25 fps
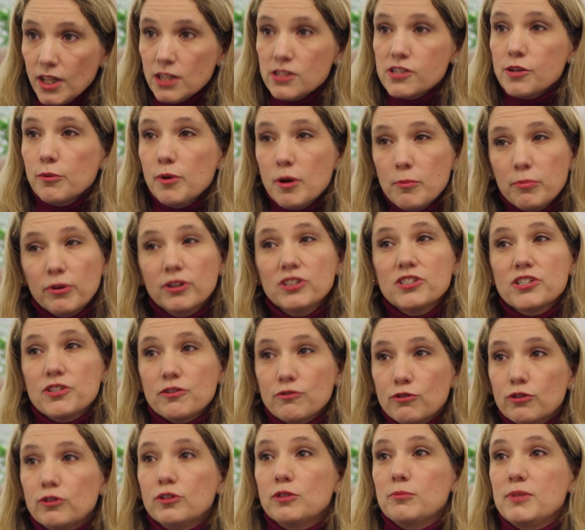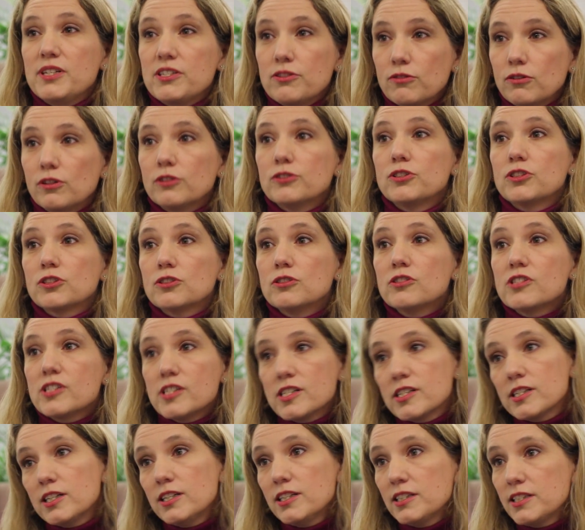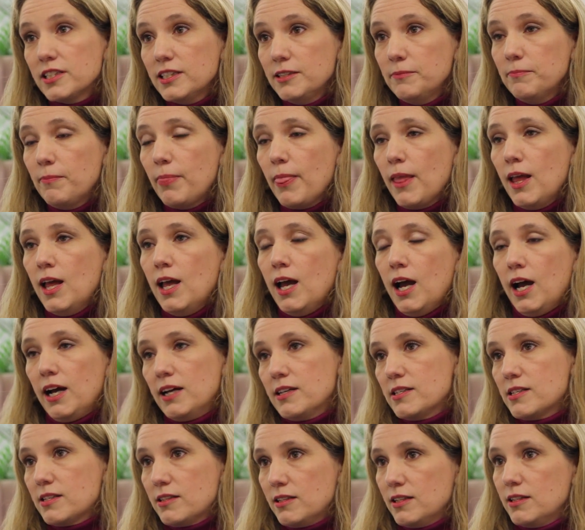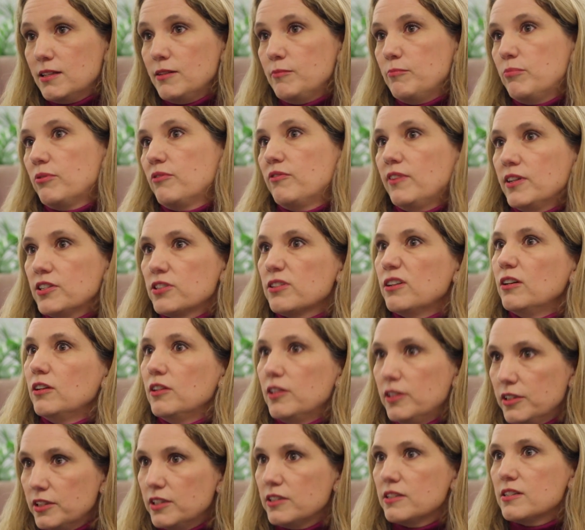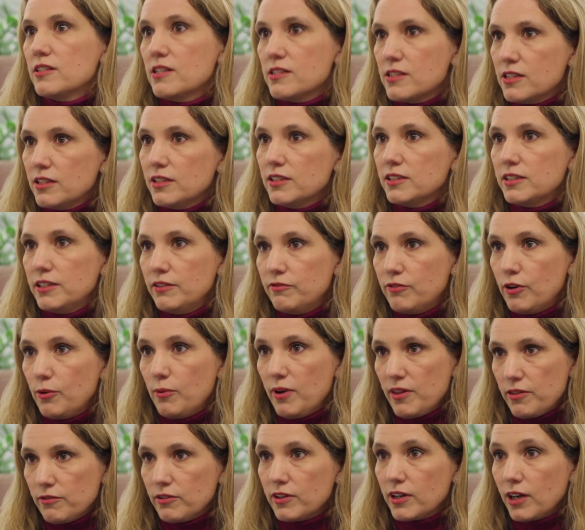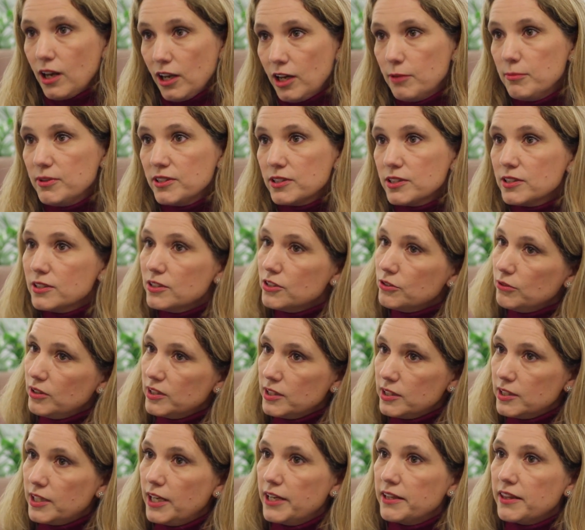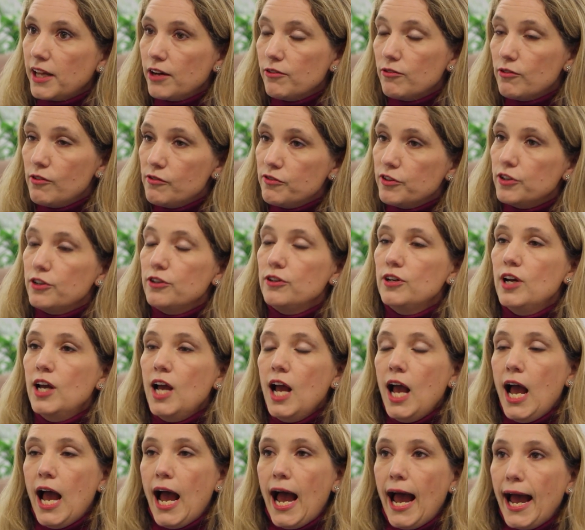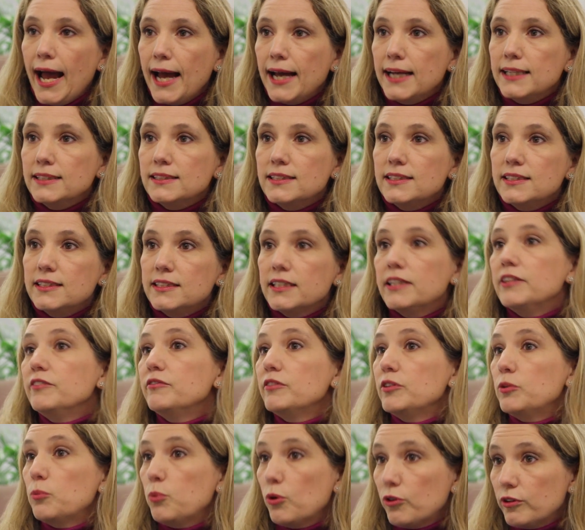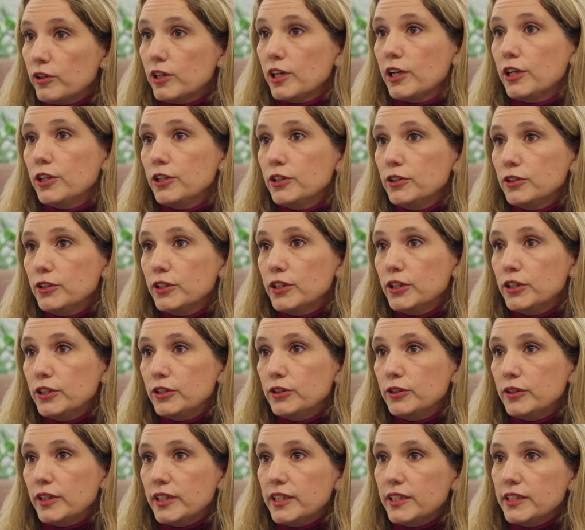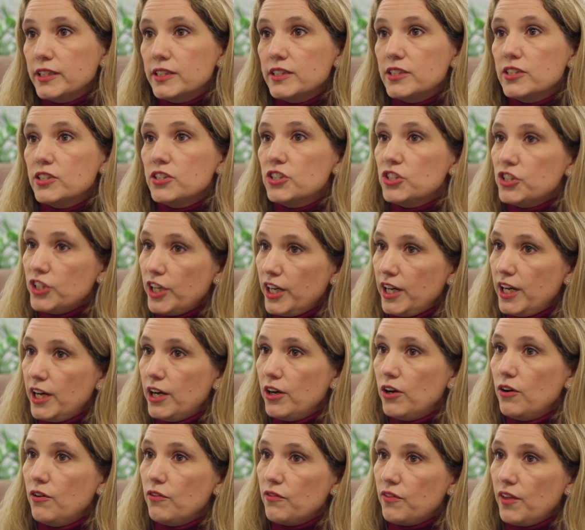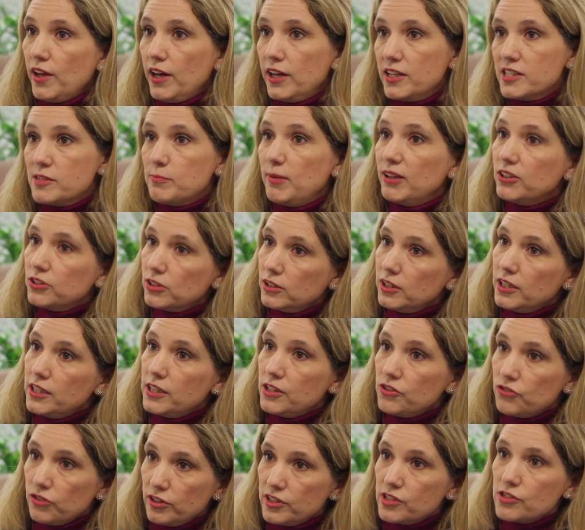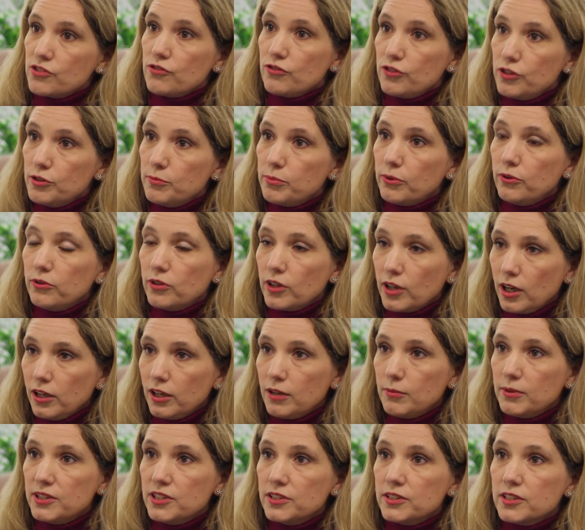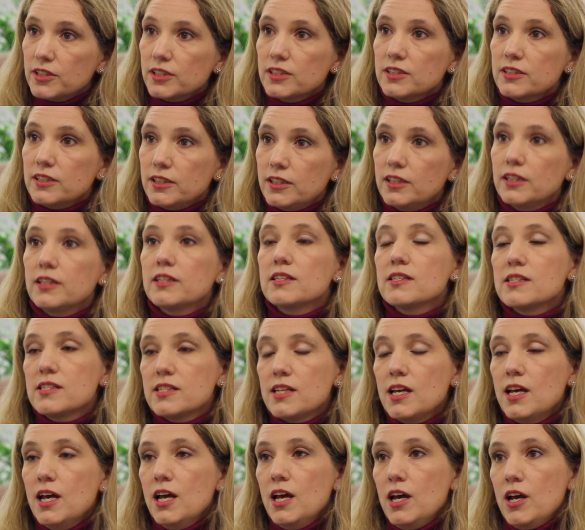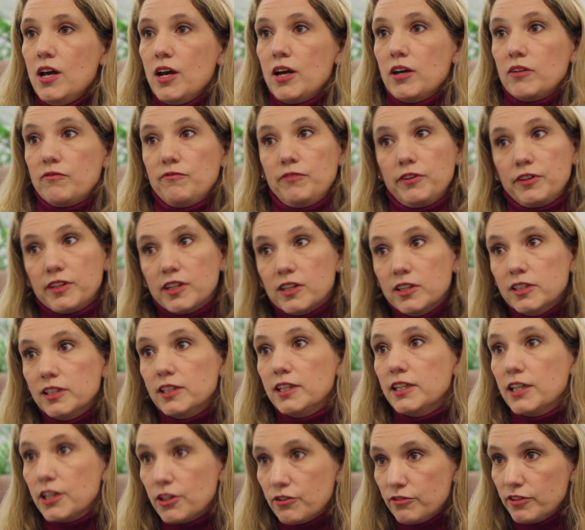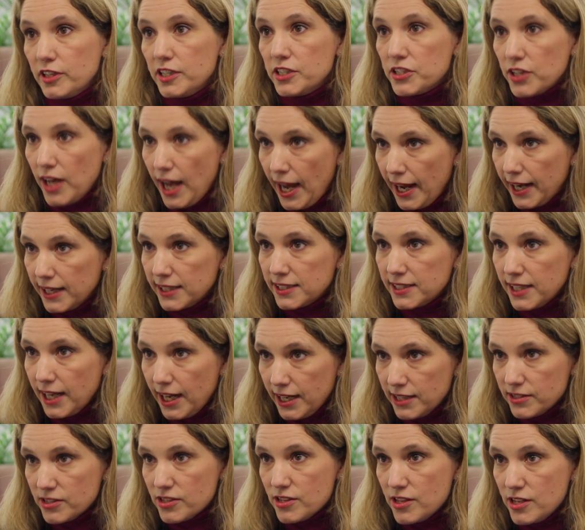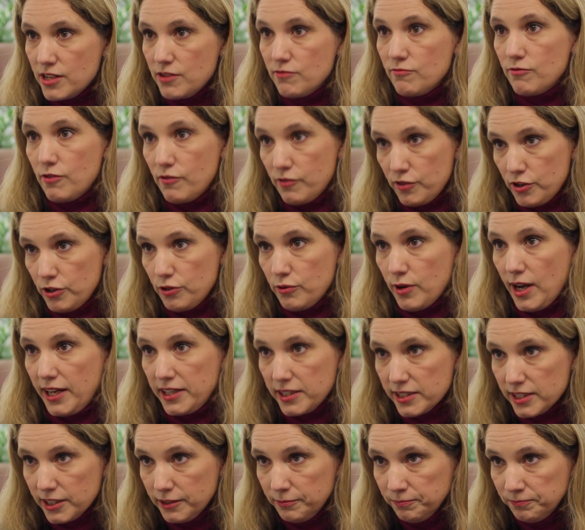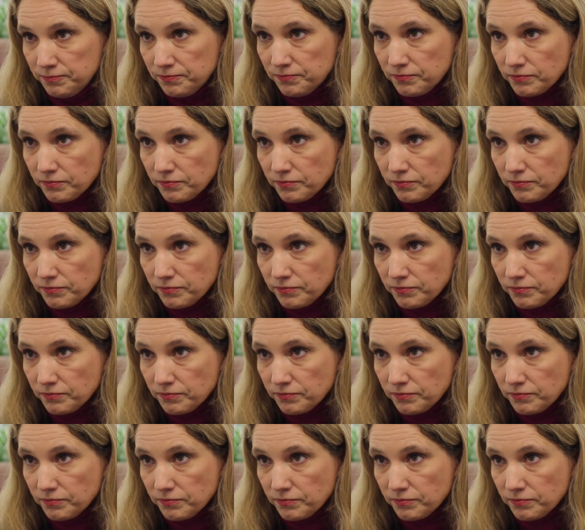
So we approached the Royal Meteorological Society as the professional learned society for weather and climate to undertake that review. And David Warrilow, who is chair of their special interest group on climate science, very kindly agreed to act as the review editor.